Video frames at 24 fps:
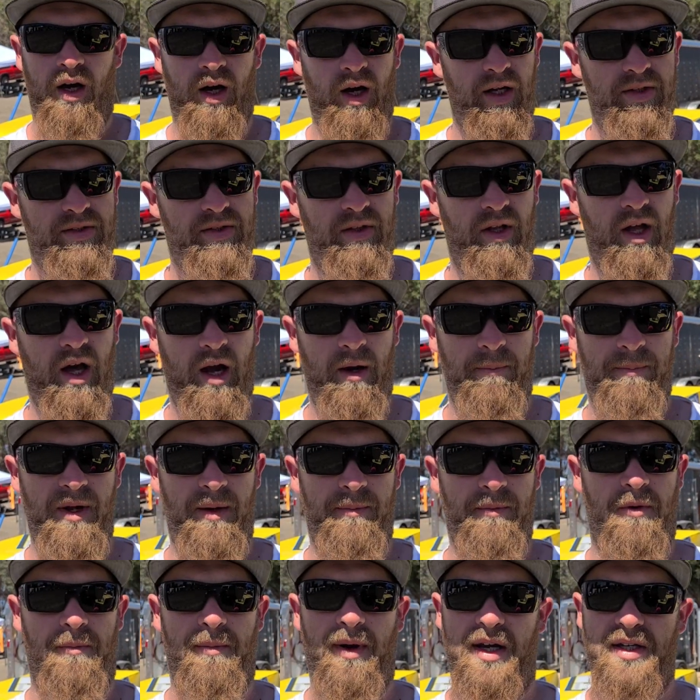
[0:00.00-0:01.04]
It's a lot of
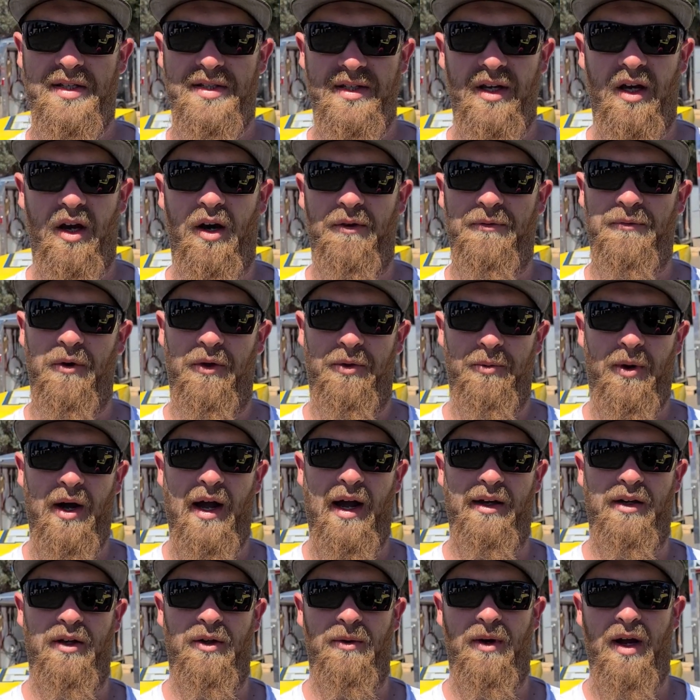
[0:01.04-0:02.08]
people. Myself with
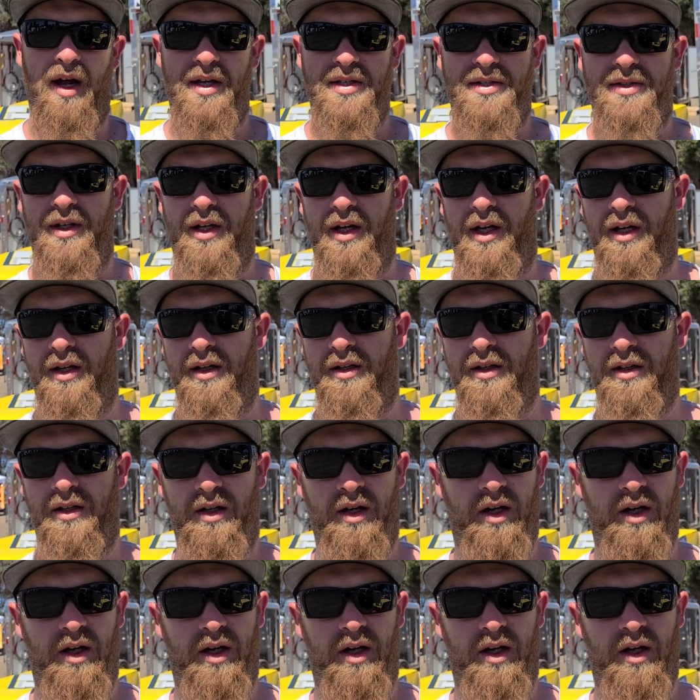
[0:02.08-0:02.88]
Wagner Racing.